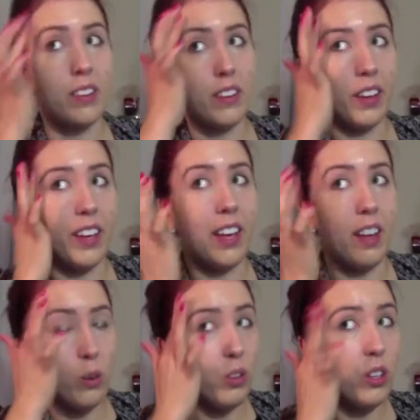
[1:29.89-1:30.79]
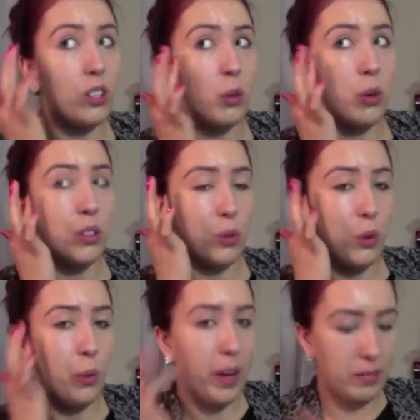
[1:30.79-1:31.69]
So get all those corners all
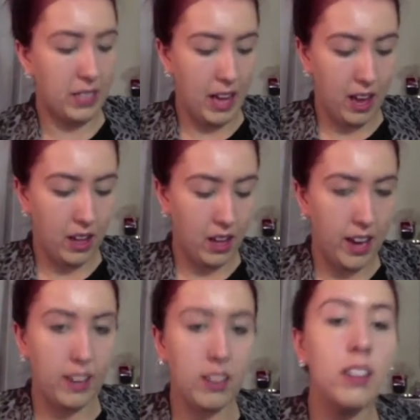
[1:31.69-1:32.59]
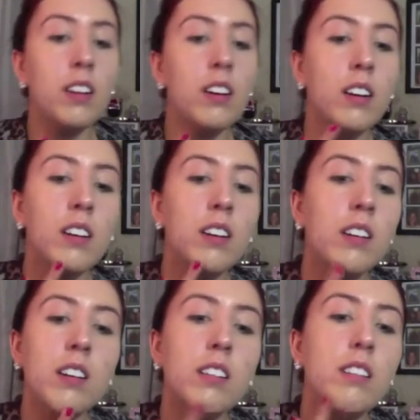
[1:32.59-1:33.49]
the way up to the hairline.
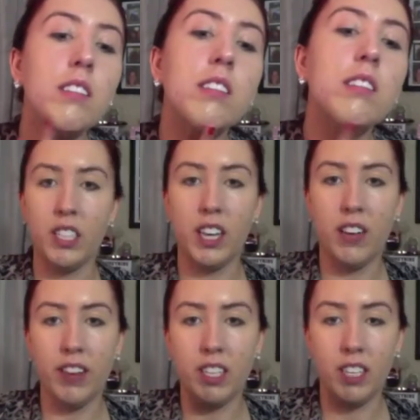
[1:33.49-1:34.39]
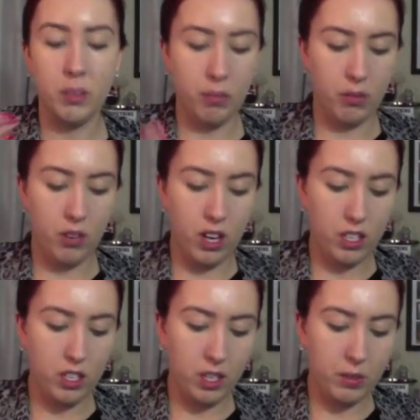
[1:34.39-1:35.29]
Taking a foundation
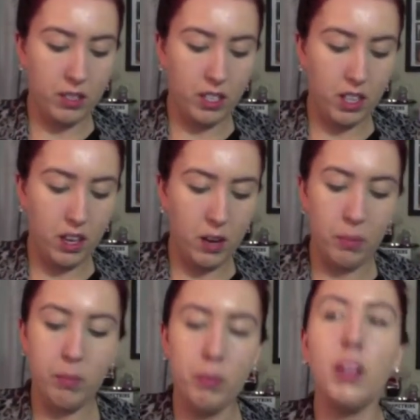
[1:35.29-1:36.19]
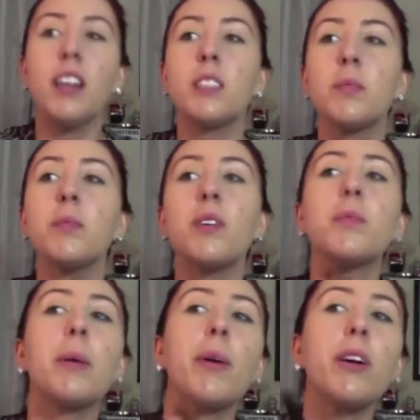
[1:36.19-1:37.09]
brush, I'm just gonna apply some on
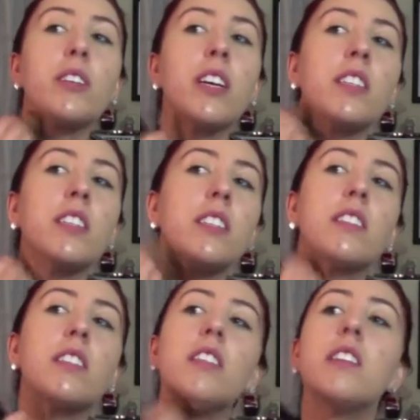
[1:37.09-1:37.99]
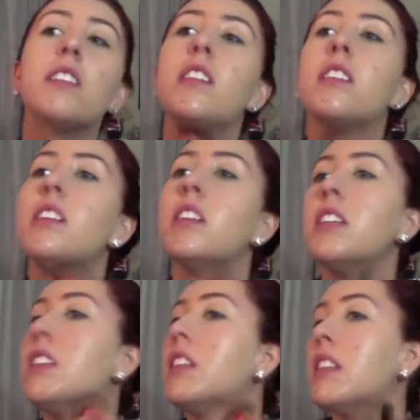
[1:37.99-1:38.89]
my brush and just,
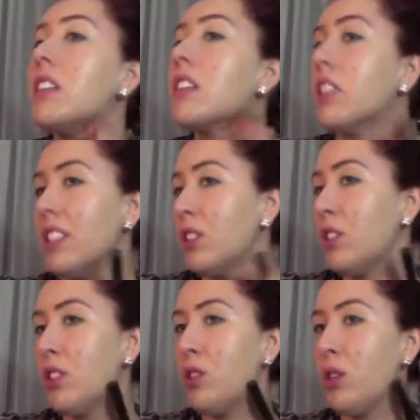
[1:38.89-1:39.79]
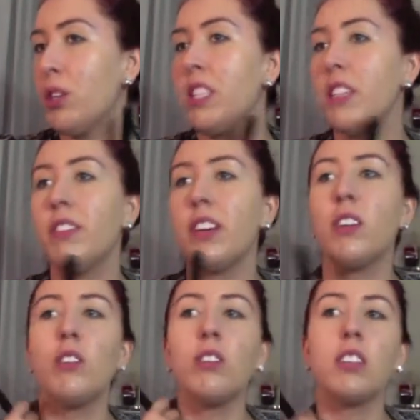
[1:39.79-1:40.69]
because it's just too
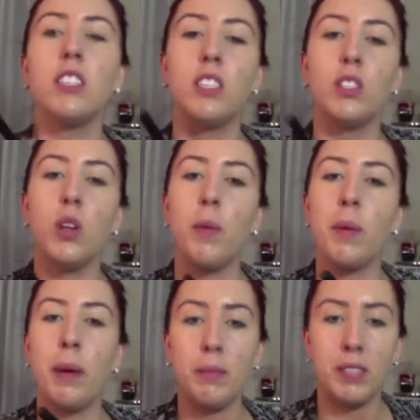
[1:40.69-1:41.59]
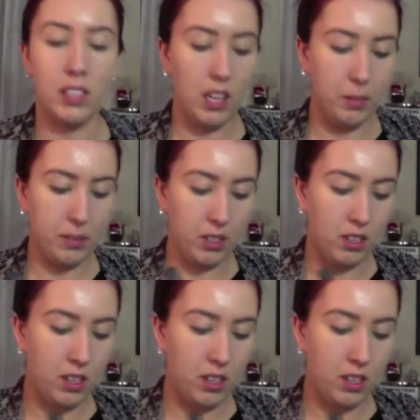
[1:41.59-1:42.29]
difficult because there's so many bumps and lumps and